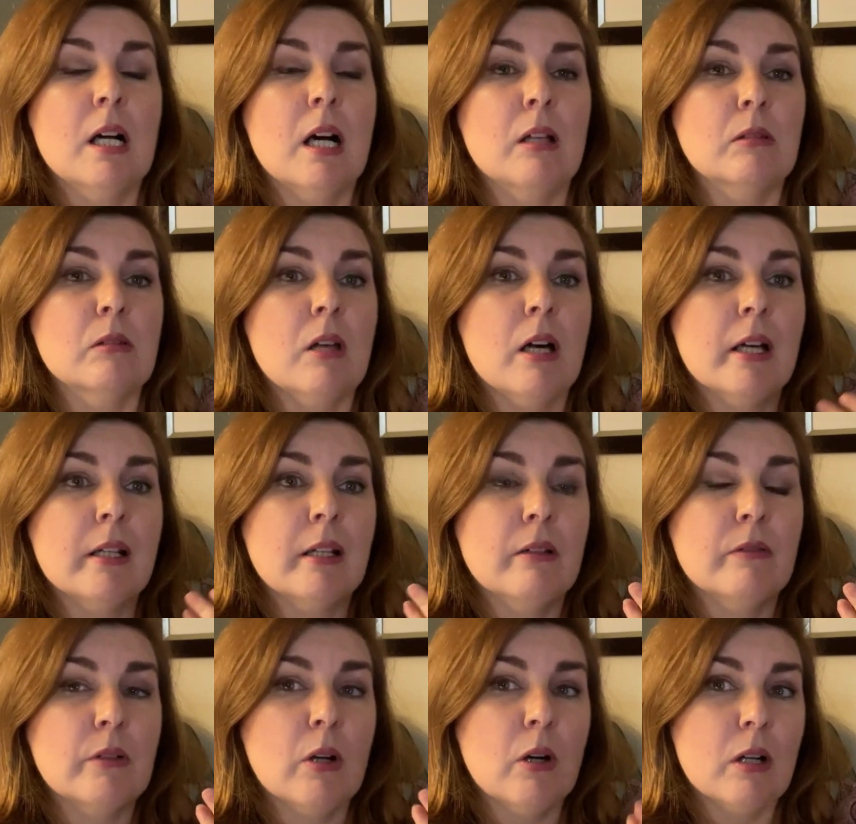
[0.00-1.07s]
a lot
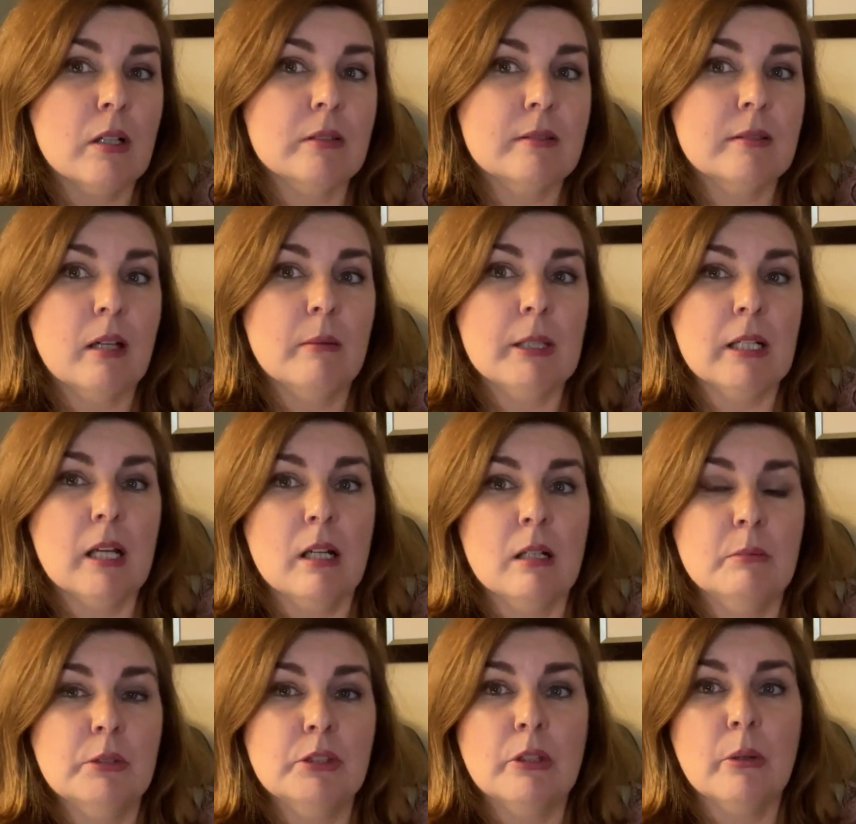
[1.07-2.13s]
of cards coming
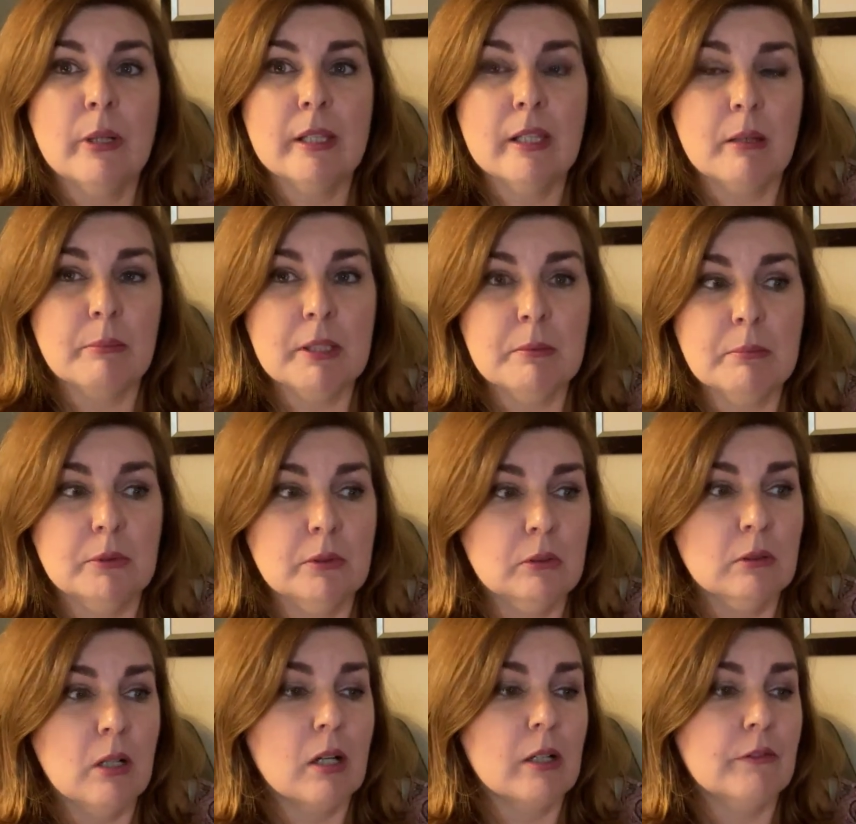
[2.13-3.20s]
up showing that
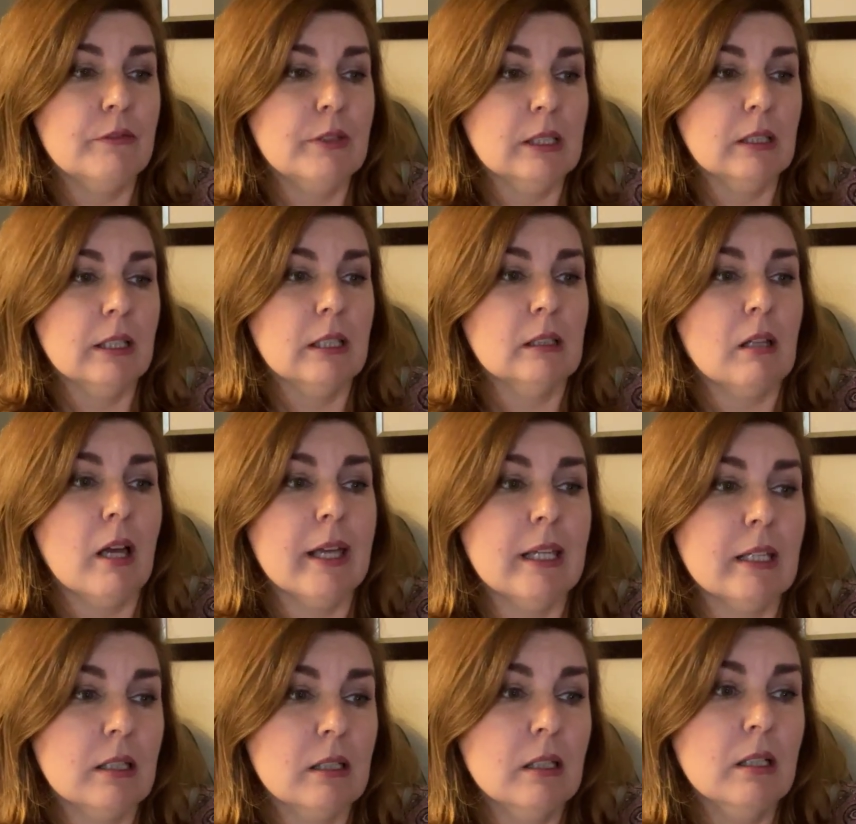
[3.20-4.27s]
people are feeling
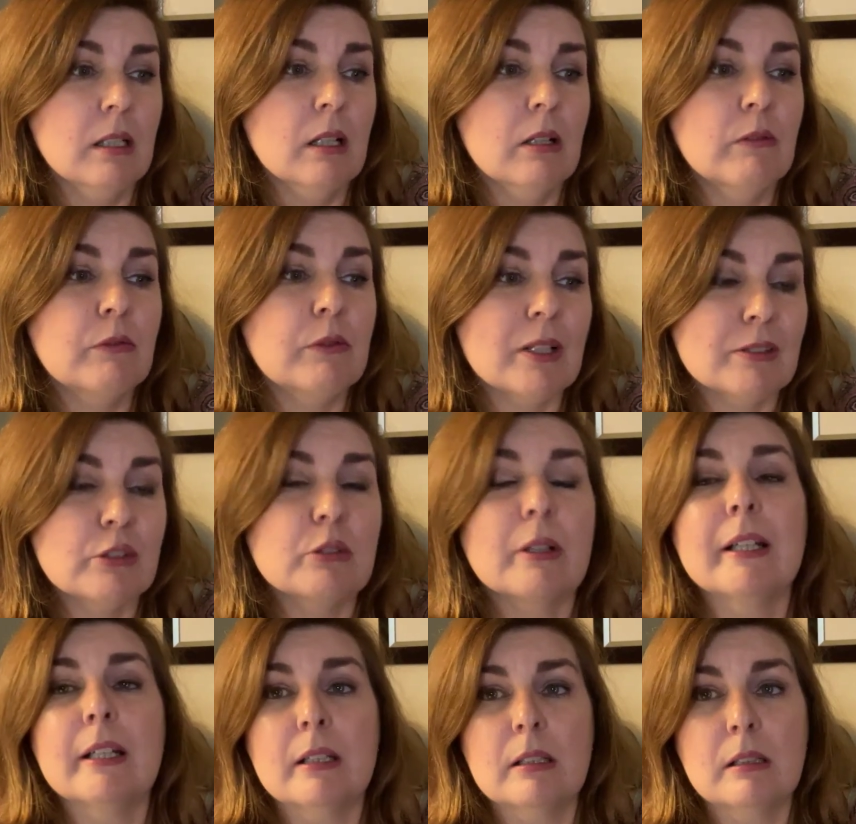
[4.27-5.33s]
like
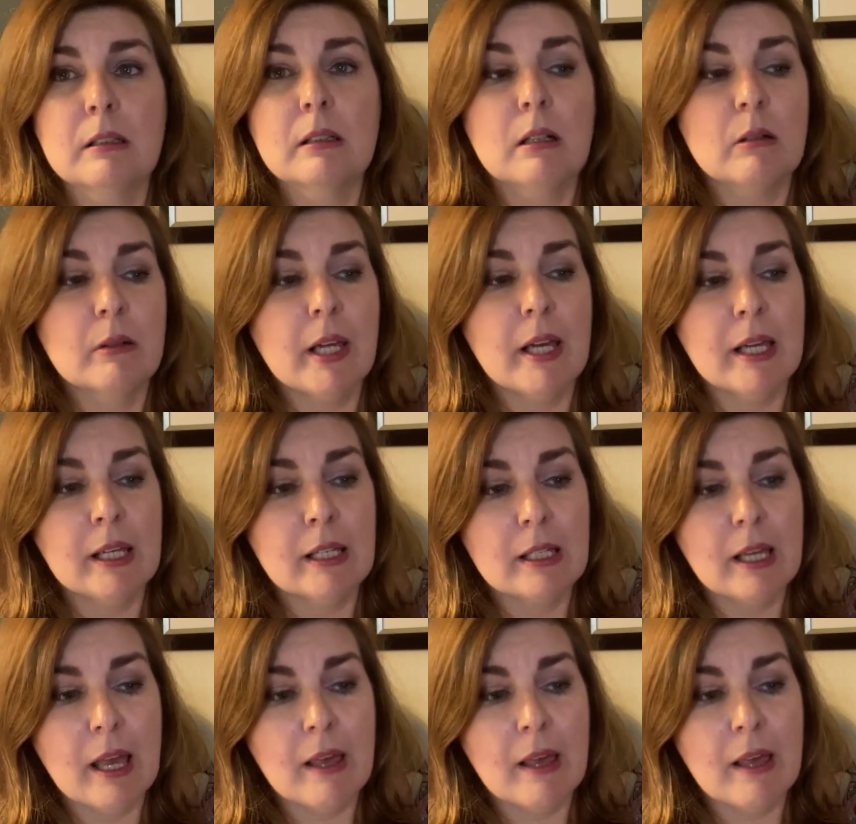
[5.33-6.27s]
frustrated, okay?